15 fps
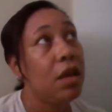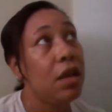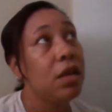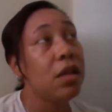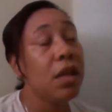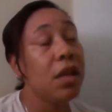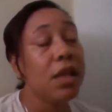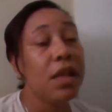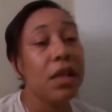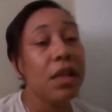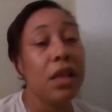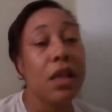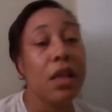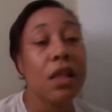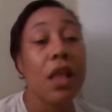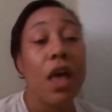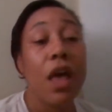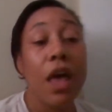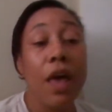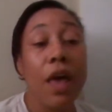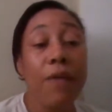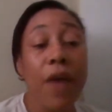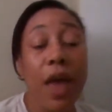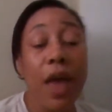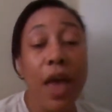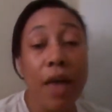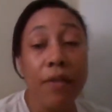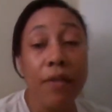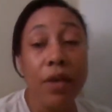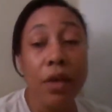so let's say this. If I
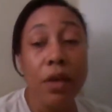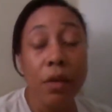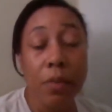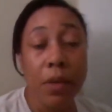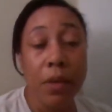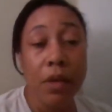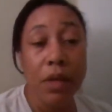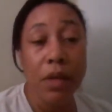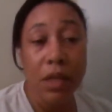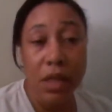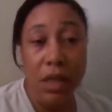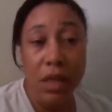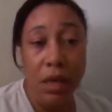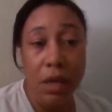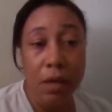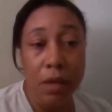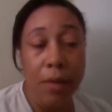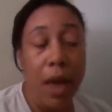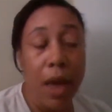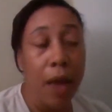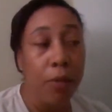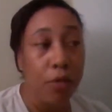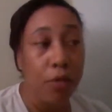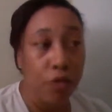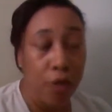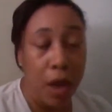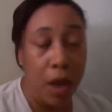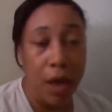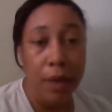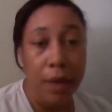ever could build a team, I will
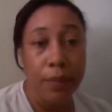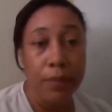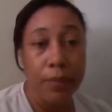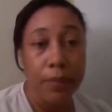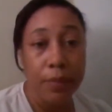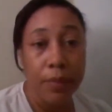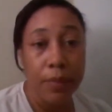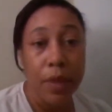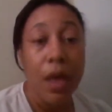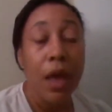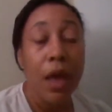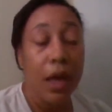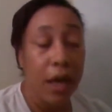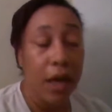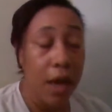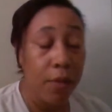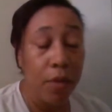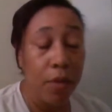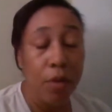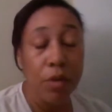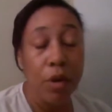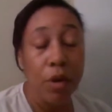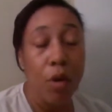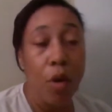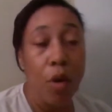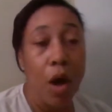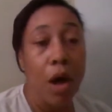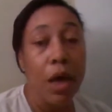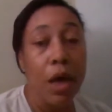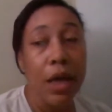try. And I will own a
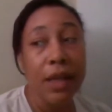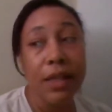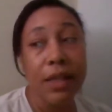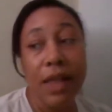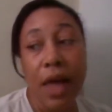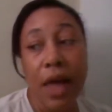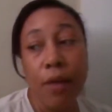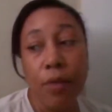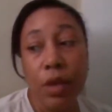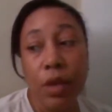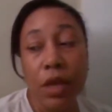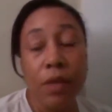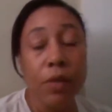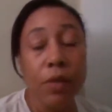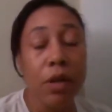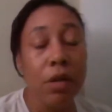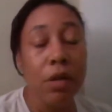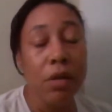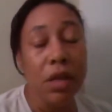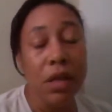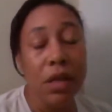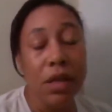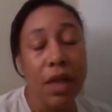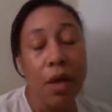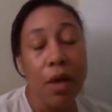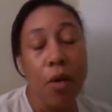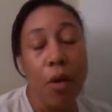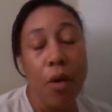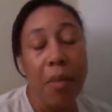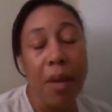car. It's one of those things that are
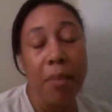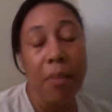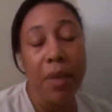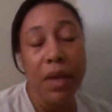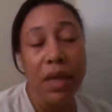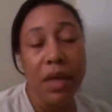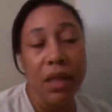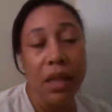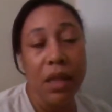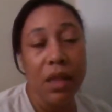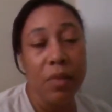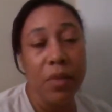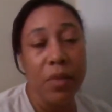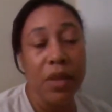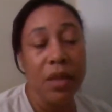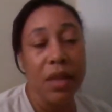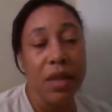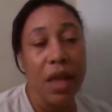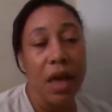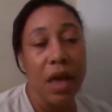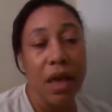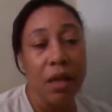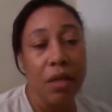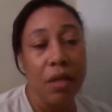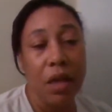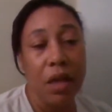on my bucket list, but it's not